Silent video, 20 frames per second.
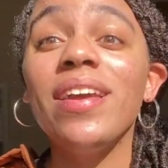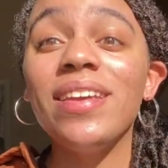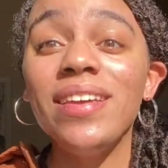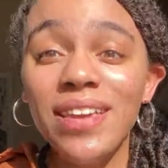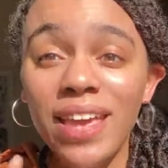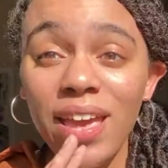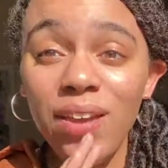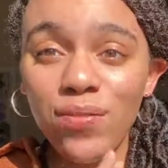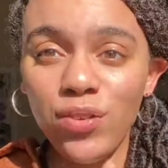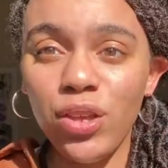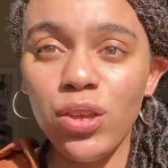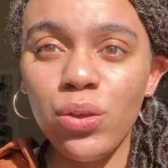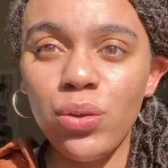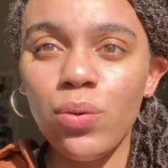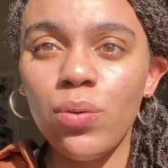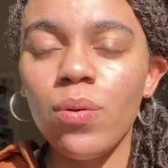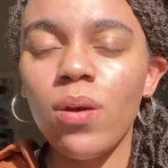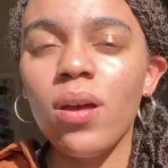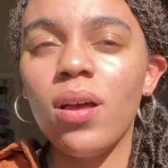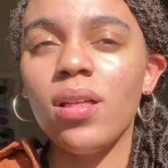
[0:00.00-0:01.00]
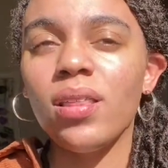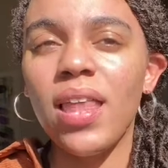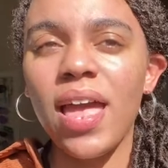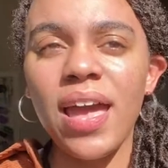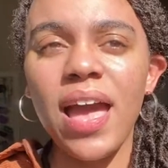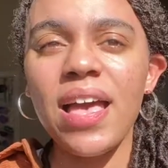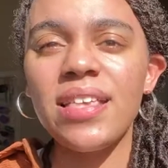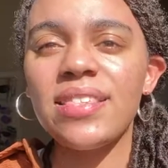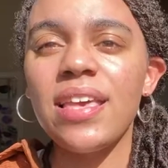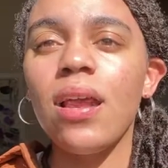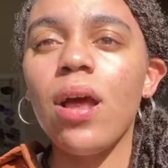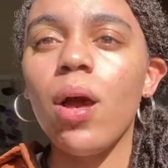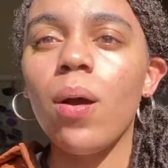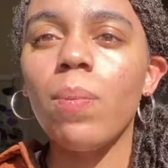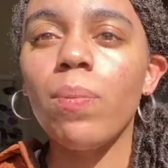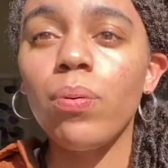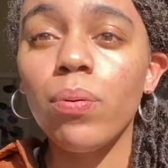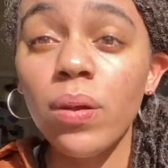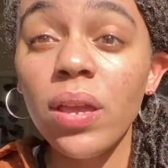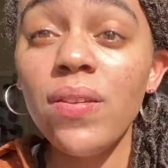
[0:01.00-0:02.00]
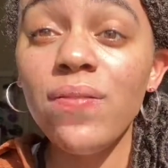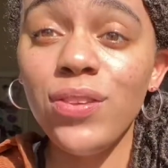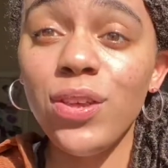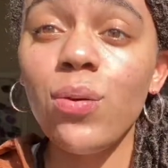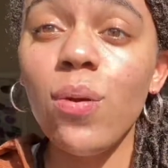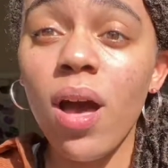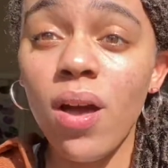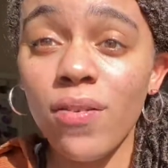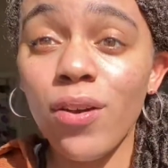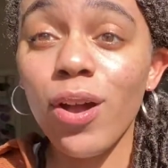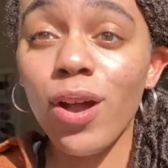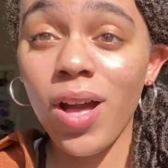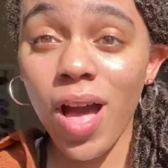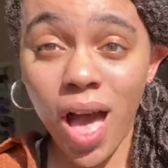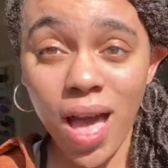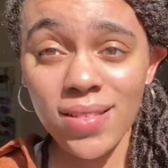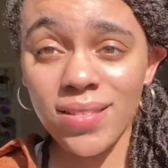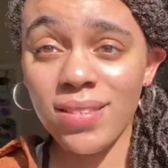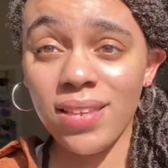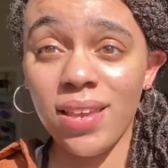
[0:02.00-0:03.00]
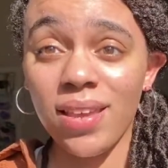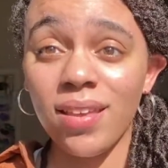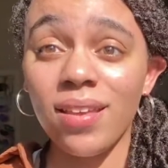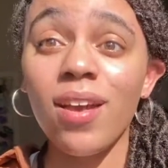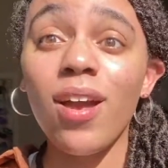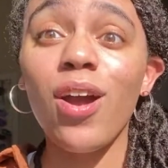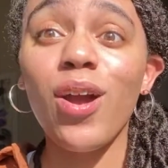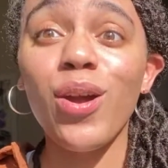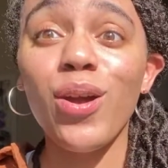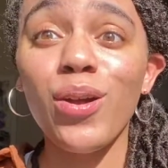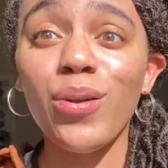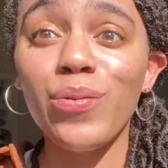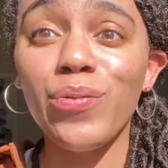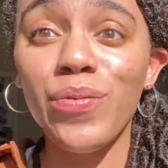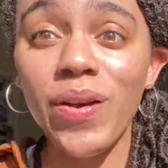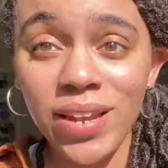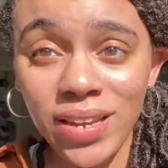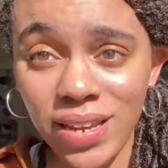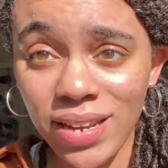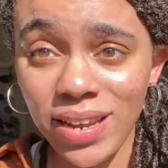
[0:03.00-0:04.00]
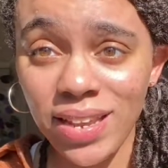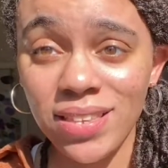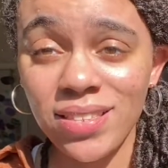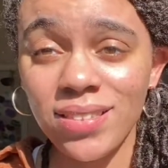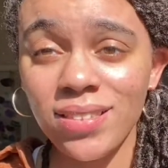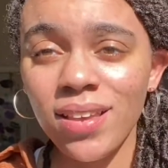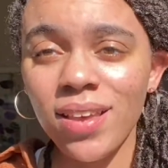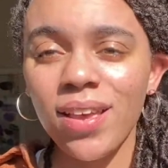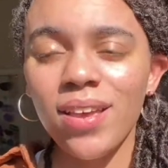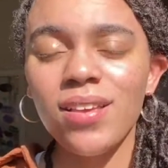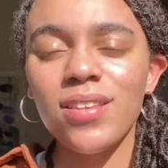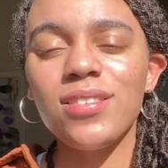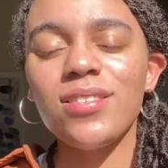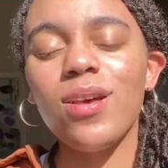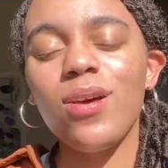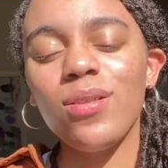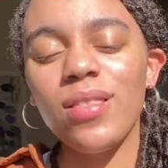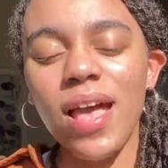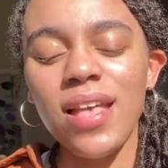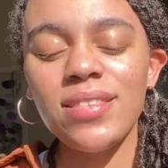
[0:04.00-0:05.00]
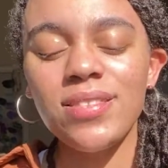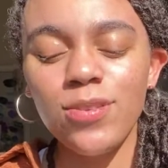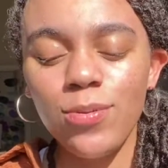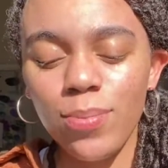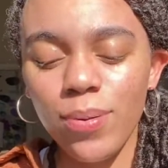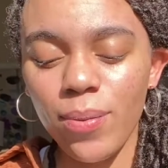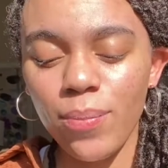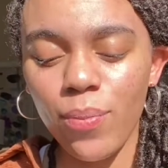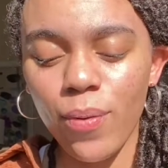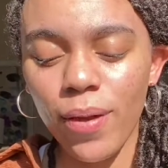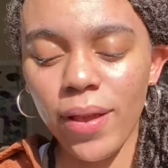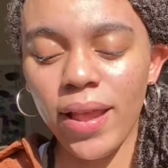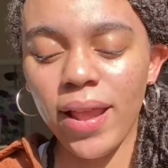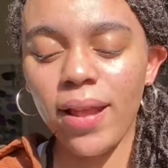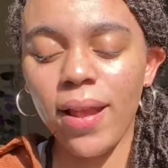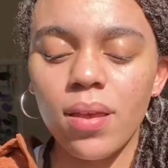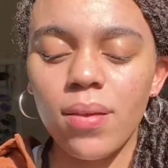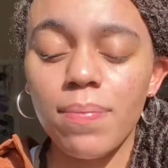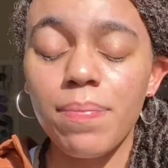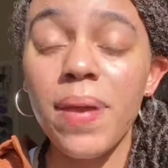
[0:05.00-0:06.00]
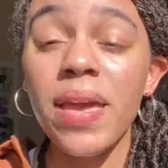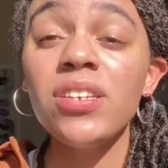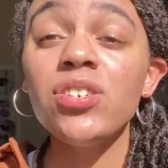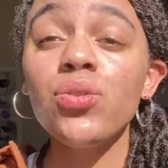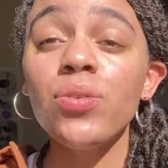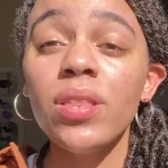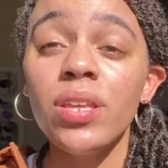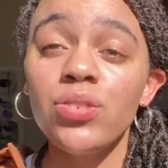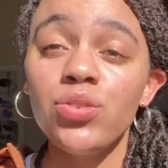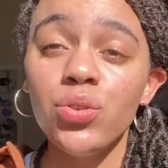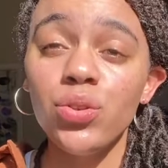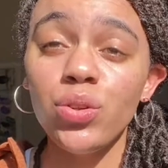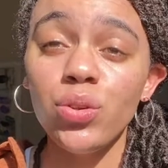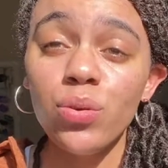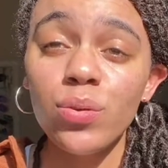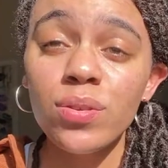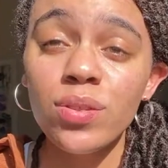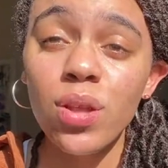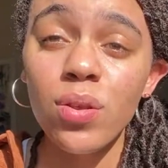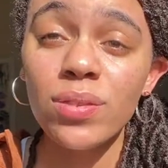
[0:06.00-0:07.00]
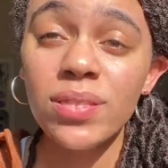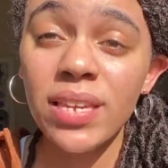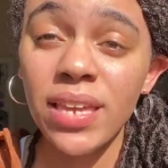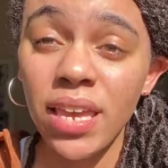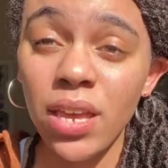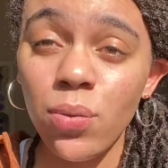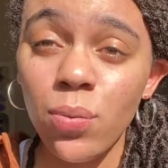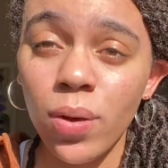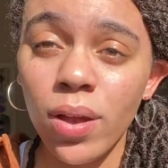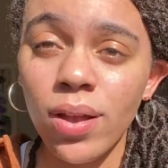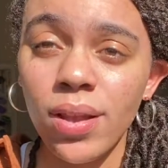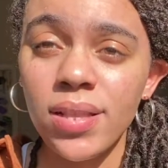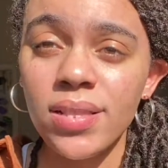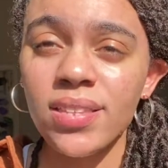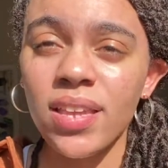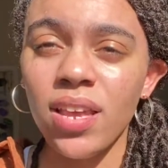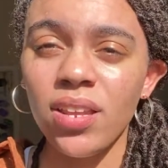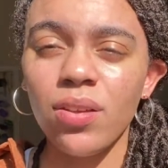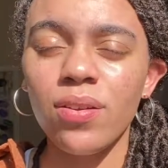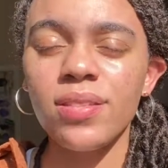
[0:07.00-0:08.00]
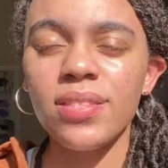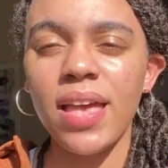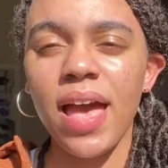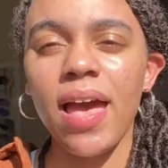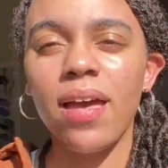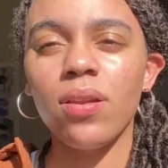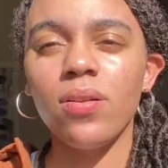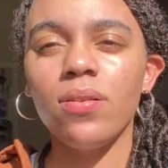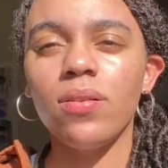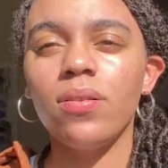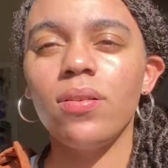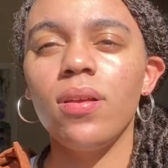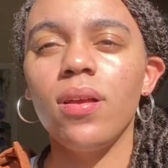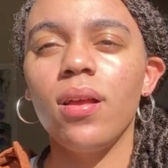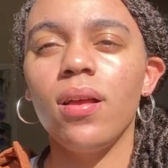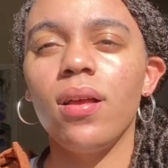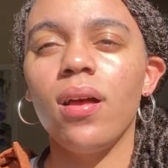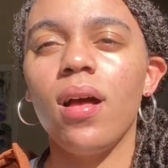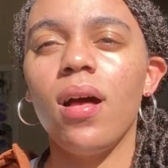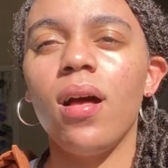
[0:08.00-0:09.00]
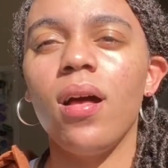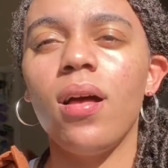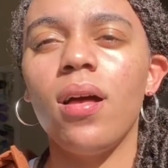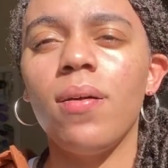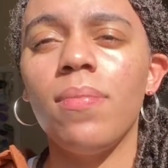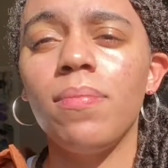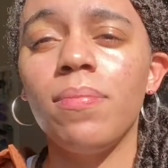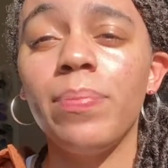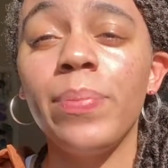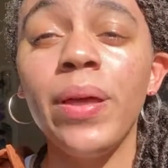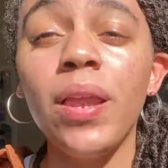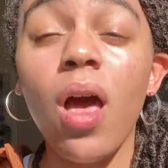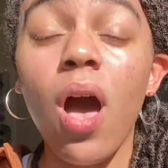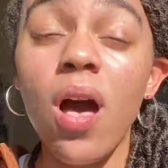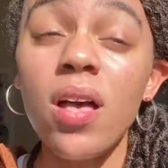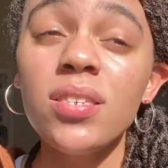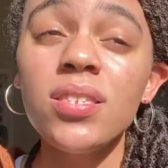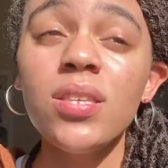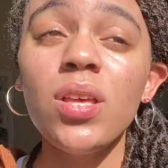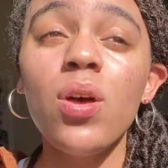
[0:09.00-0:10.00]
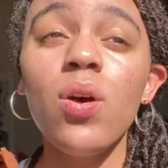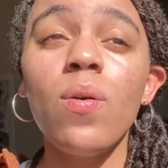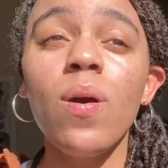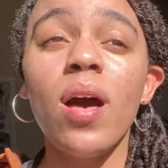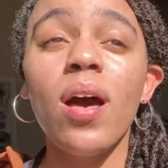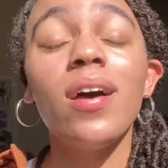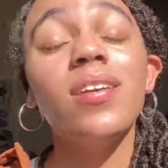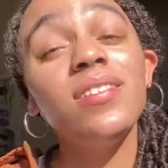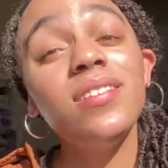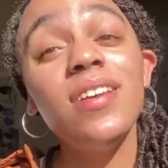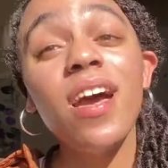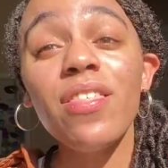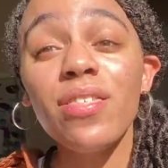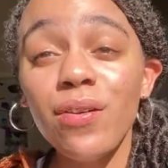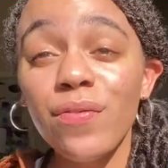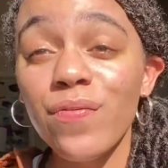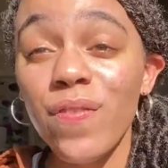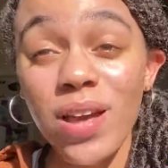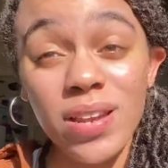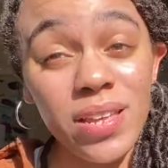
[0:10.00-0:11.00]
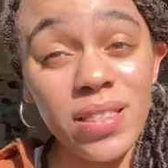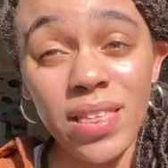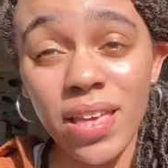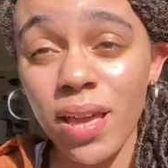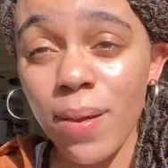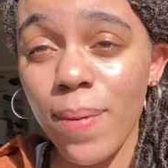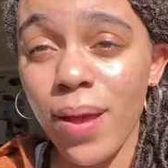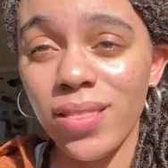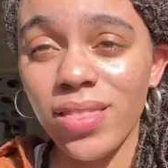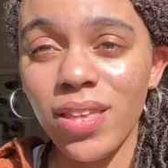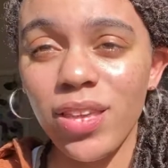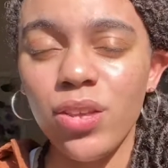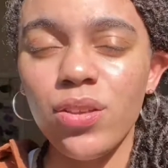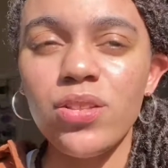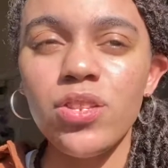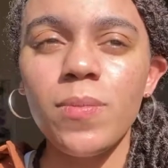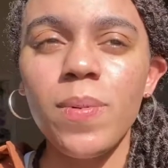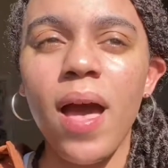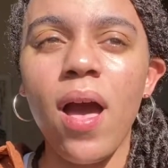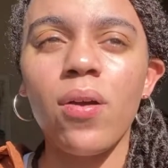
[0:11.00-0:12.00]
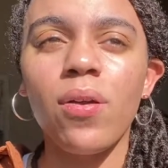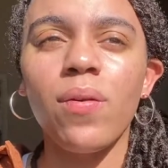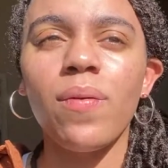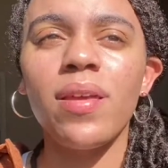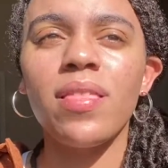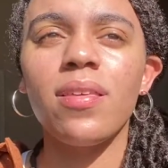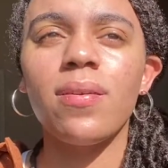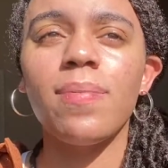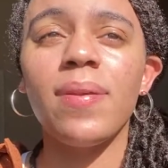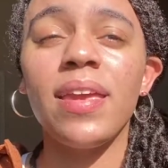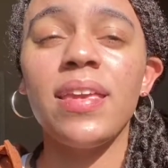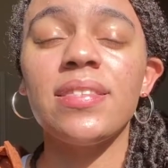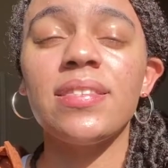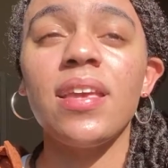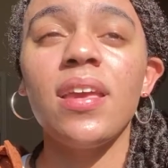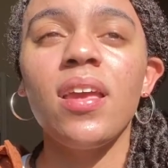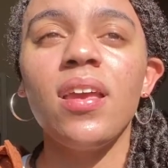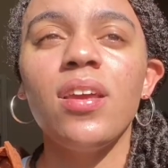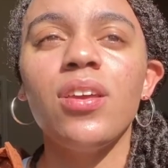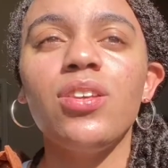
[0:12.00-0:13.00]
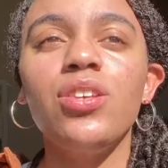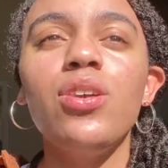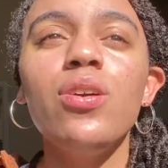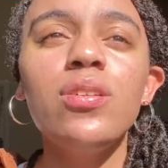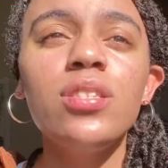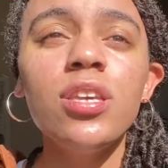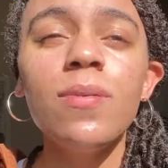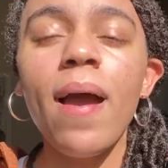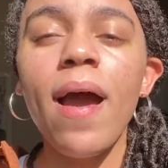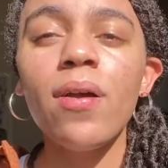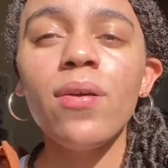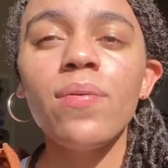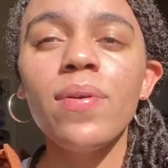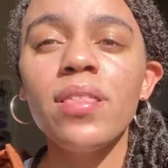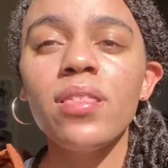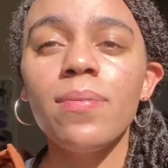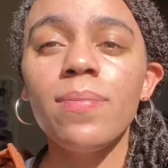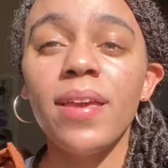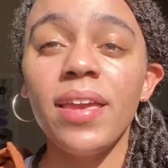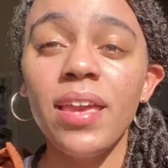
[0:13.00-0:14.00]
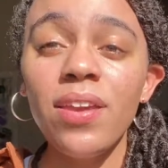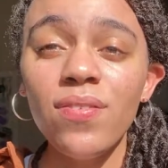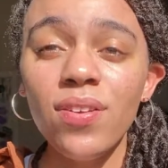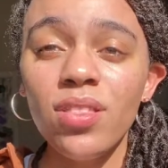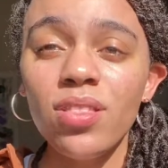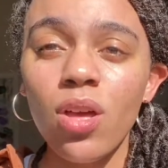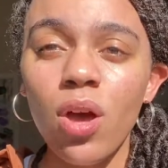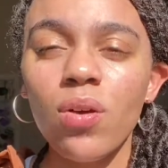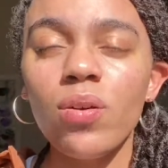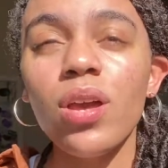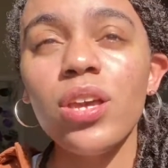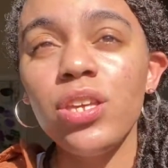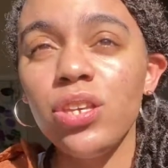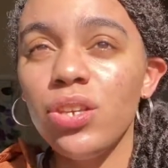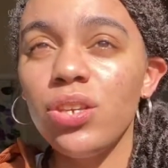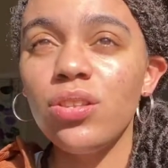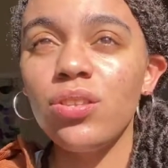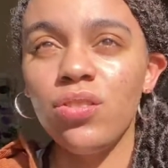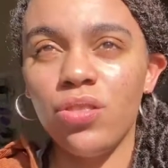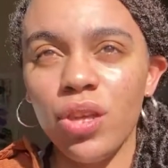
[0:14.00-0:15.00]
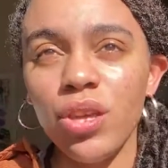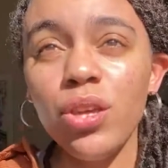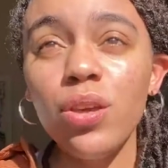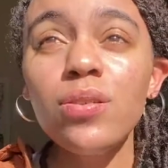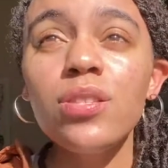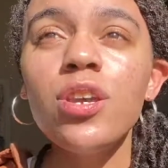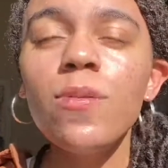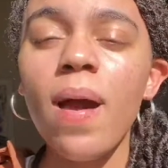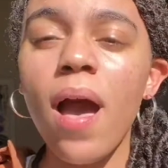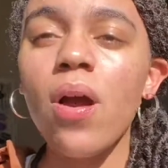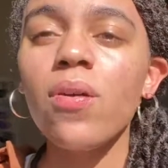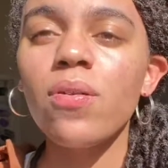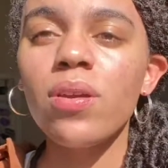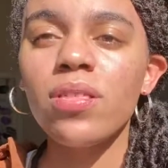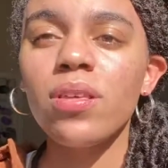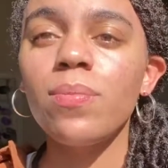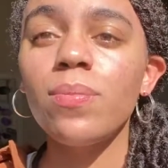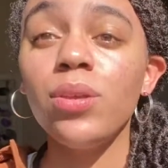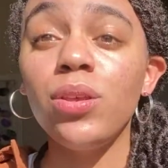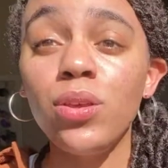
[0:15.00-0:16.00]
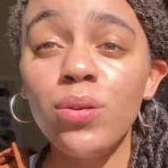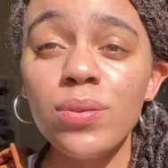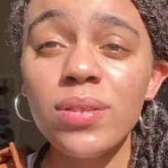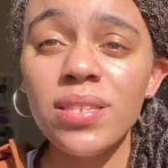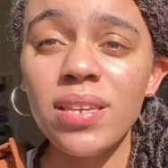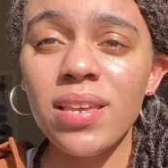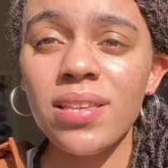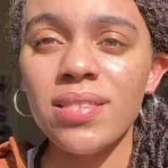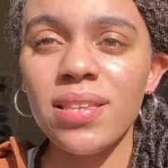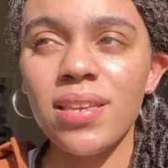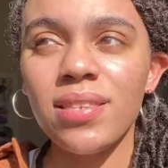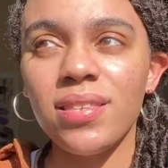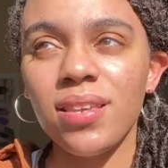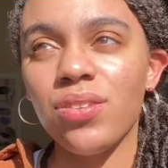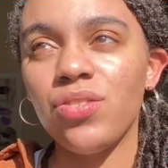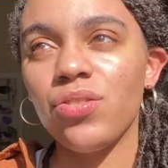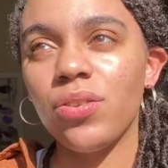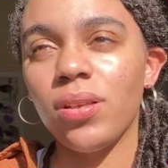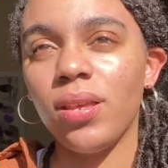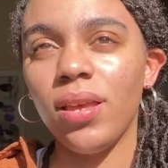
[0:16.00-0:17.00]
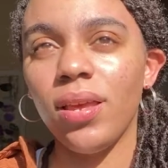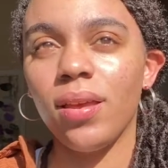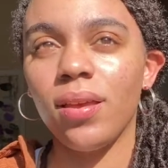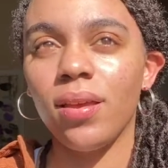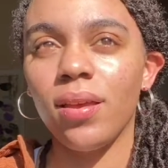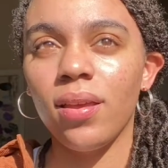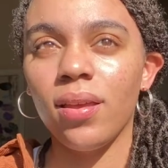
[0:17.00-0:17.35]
give you, like I said, a preview of her content, her funniness. So that's super important. Make sure that you use those keywords in your title. But also, another funny thing about the YouTube algorithm is YouTube algorithm, even though the YouTube algorithm uses essentially